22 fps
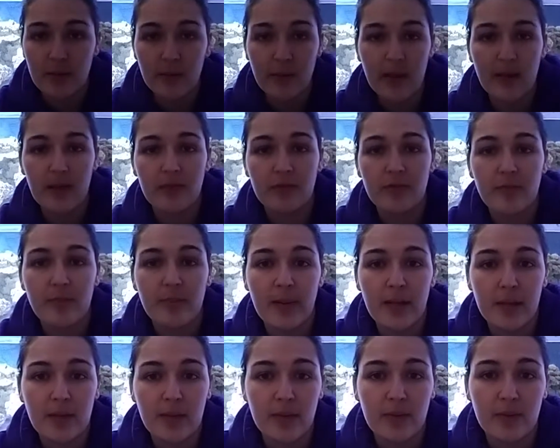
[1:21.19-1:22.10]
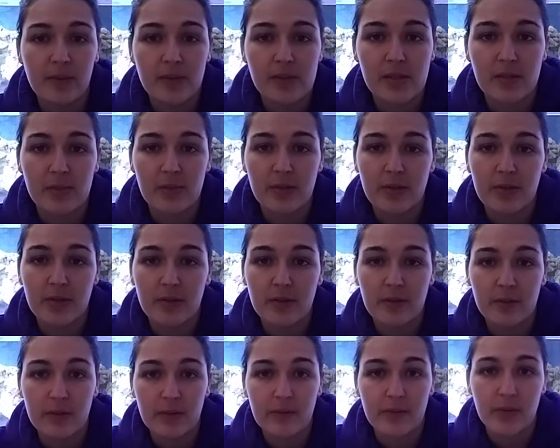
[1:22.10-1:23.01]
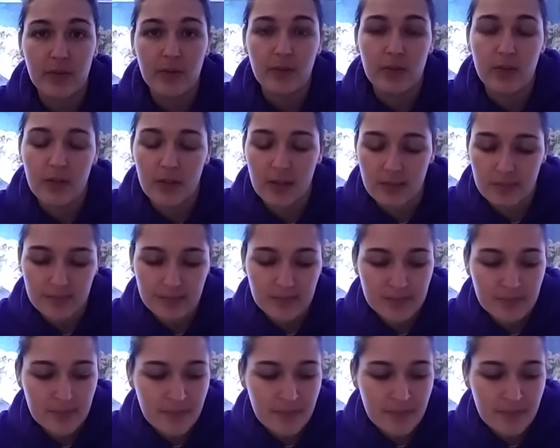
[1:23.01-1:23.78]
wave maker, which I'm going to do a review on.